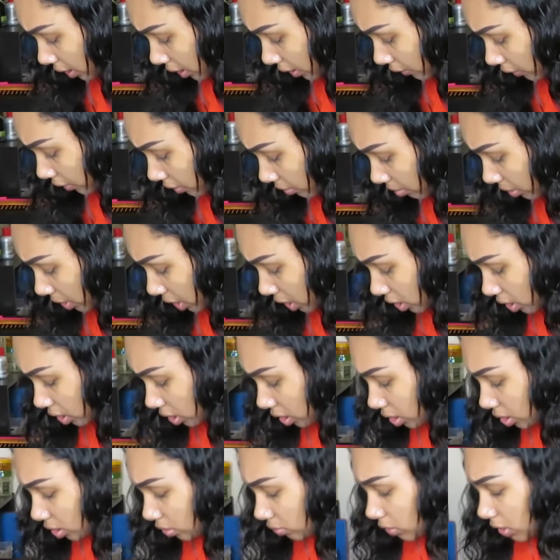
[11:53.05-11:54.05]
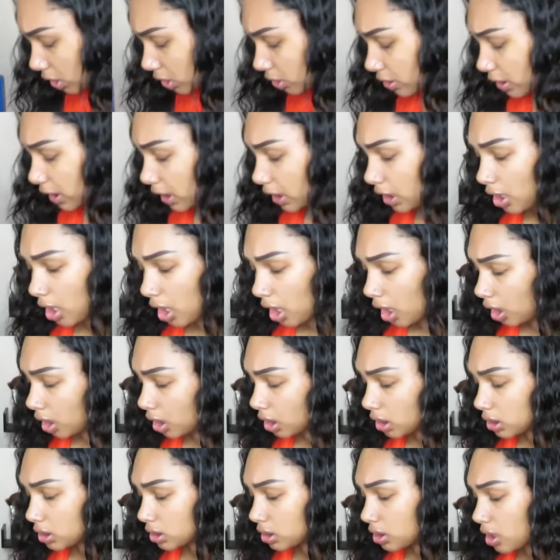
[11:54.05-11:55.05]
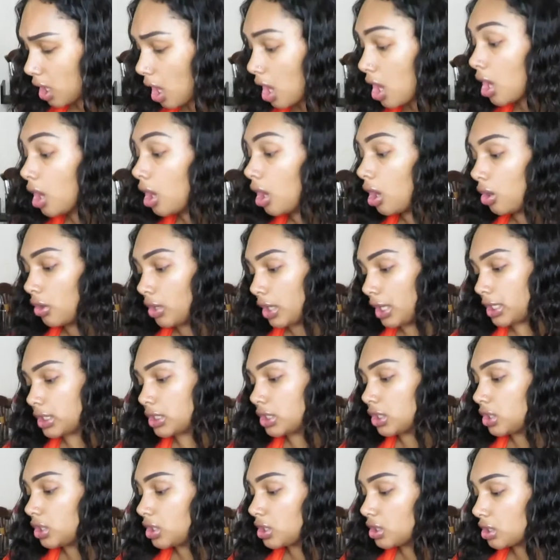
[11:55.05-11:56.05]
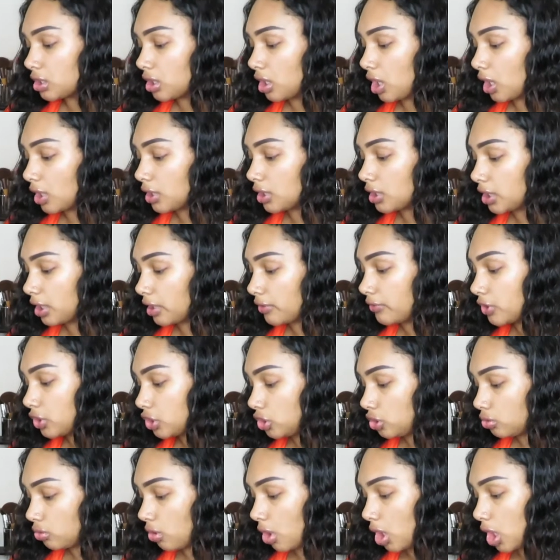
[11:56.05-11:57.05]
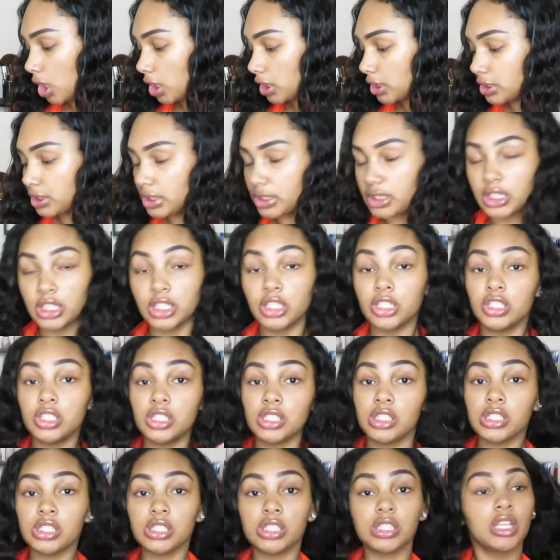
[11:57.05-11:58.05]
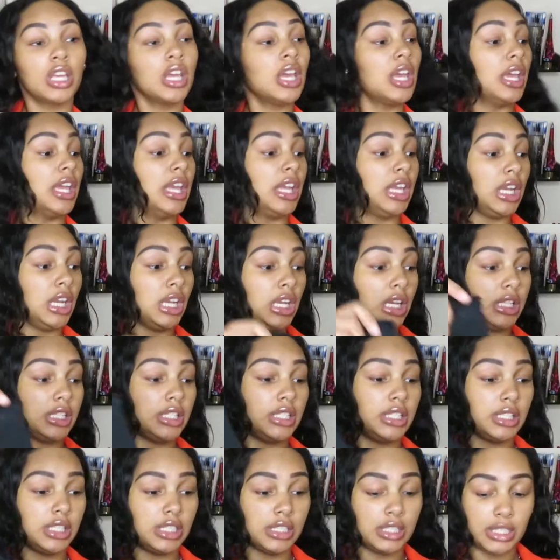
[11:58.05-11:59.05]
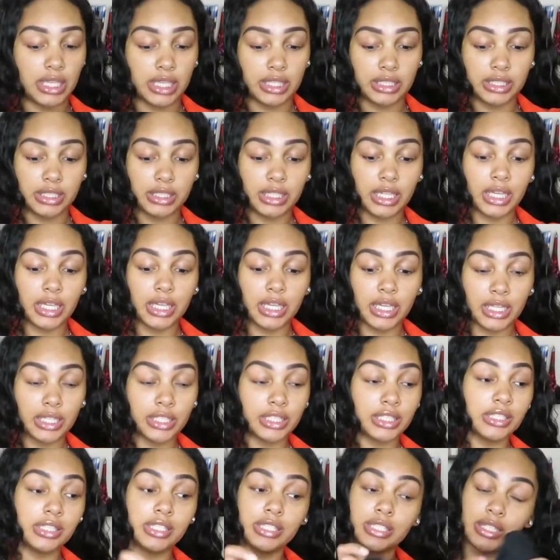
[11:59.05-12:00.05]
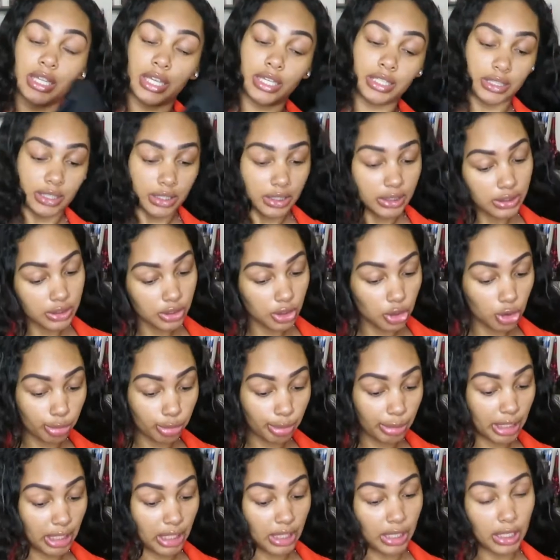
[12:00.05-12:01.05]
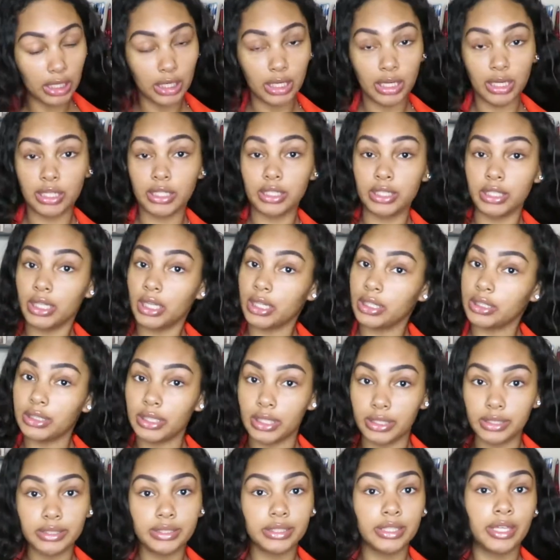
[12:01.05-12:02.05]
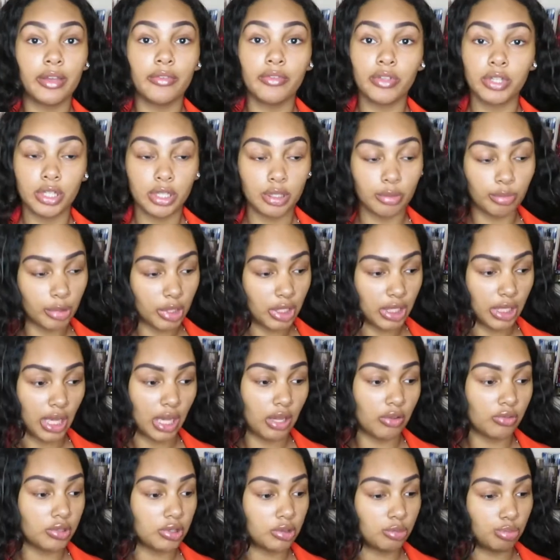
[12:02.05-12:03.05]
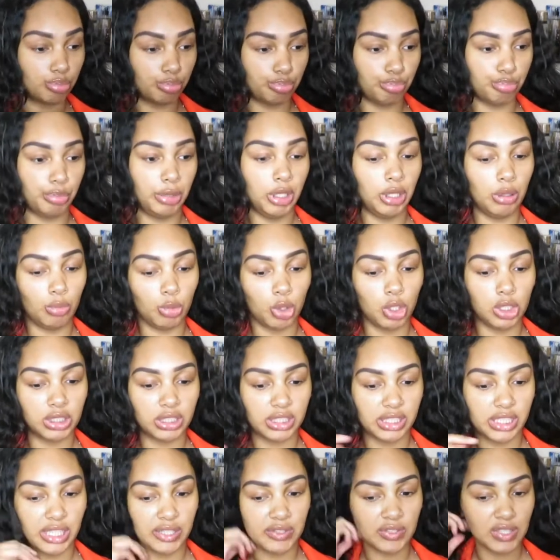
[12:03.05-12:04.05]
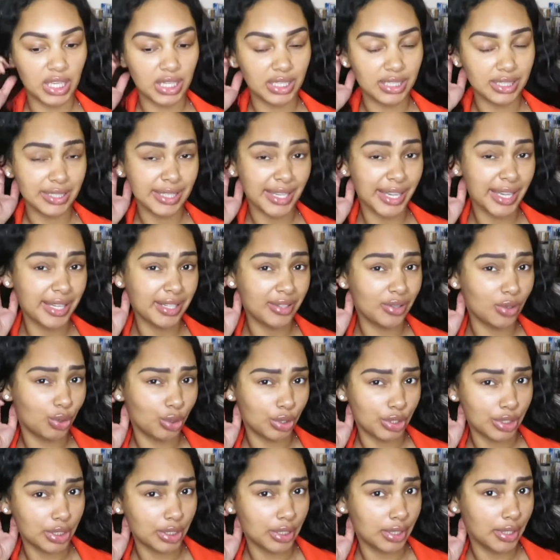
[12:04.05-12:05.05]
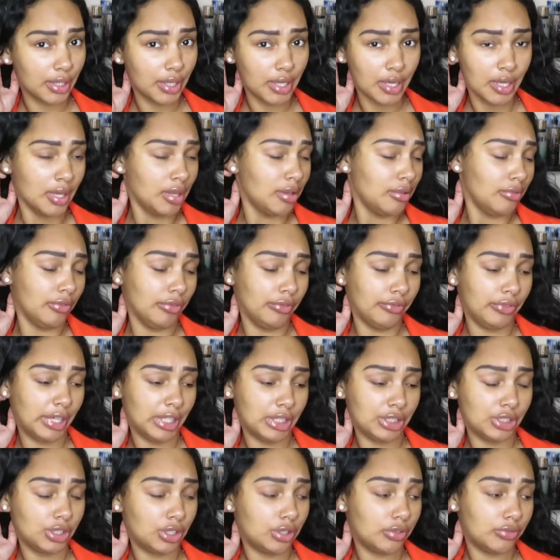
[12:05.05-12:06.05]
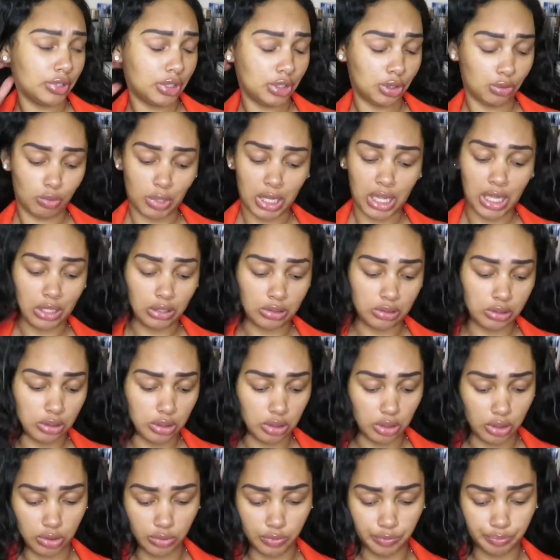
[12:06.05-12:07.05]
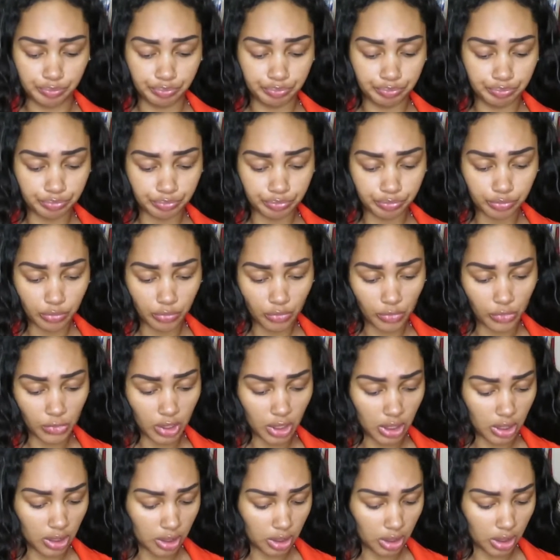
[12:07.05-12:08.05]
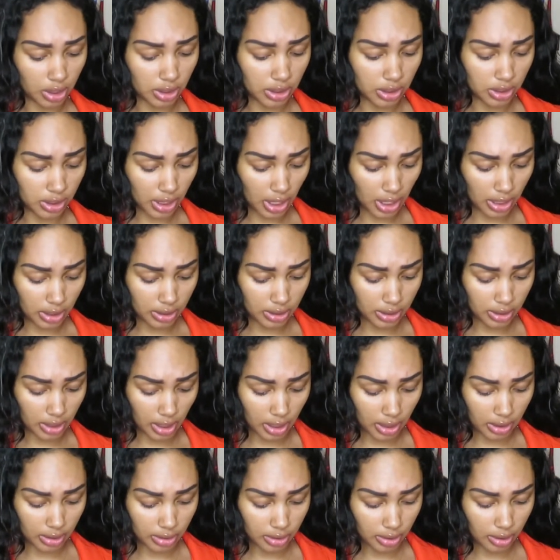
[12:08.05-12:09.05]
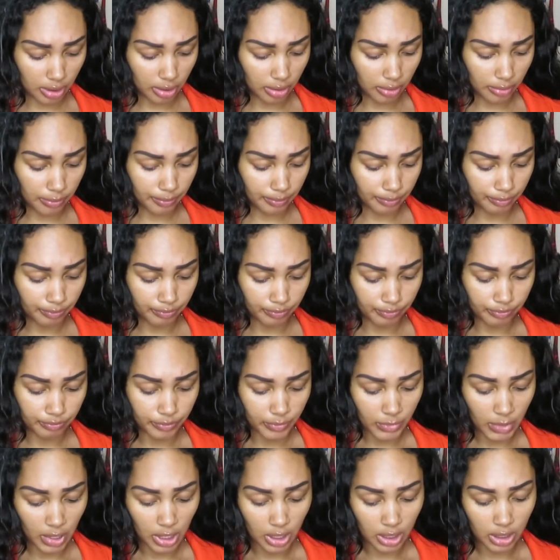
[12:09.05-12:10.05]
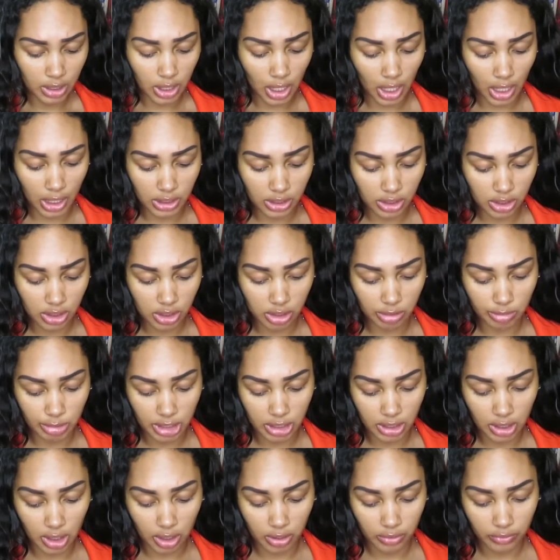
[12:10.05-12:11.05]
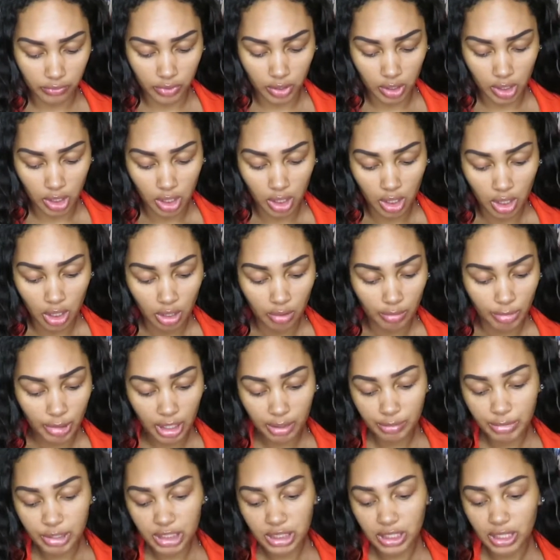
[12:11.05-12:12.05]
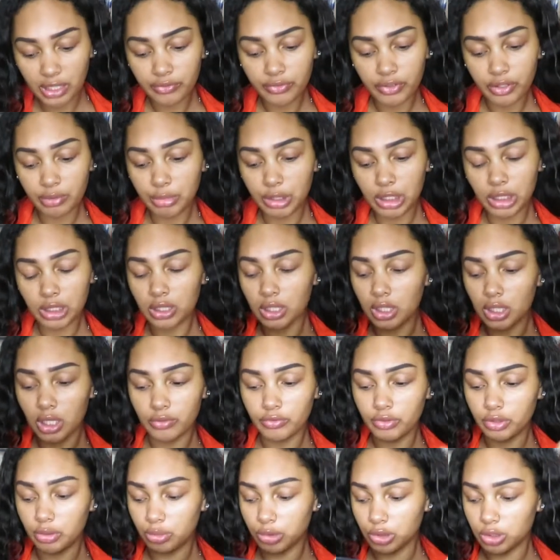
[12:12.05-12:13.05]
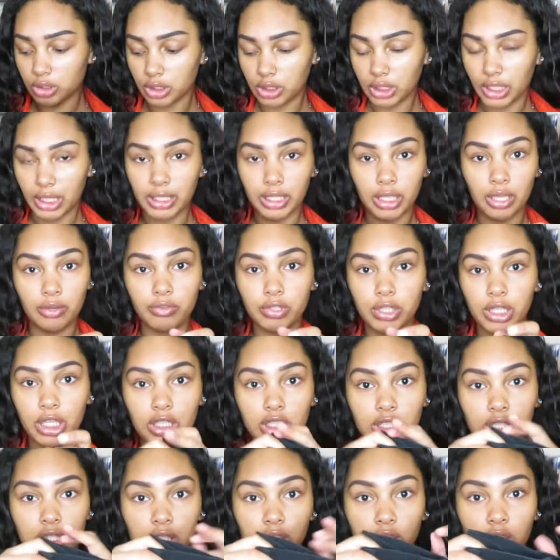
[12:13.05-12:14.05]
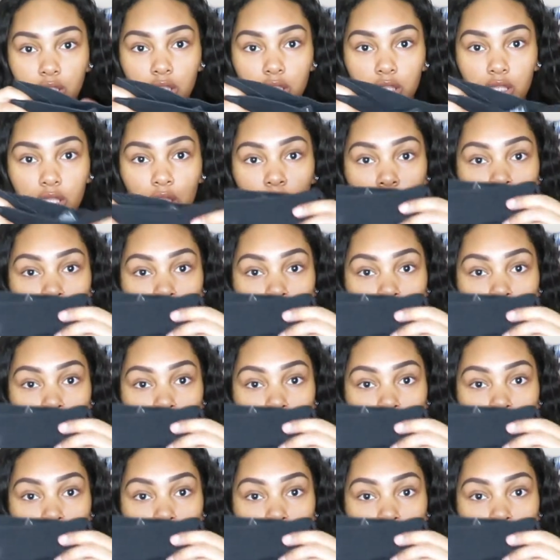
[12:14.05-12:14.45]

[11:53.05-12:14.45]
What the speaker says: save the picture? What are they called? Okay, so these are called Loving You Hard Skinny Jeans. And I got these in a size 9. And just like the other pair, I could have got a size 7. But I was being more on the safe side because I hadn't ordered from Fashion Nova in a while. So I just got a size 9 just to be safe. But I mean, they fit me comfortable. They're like everyday jeans.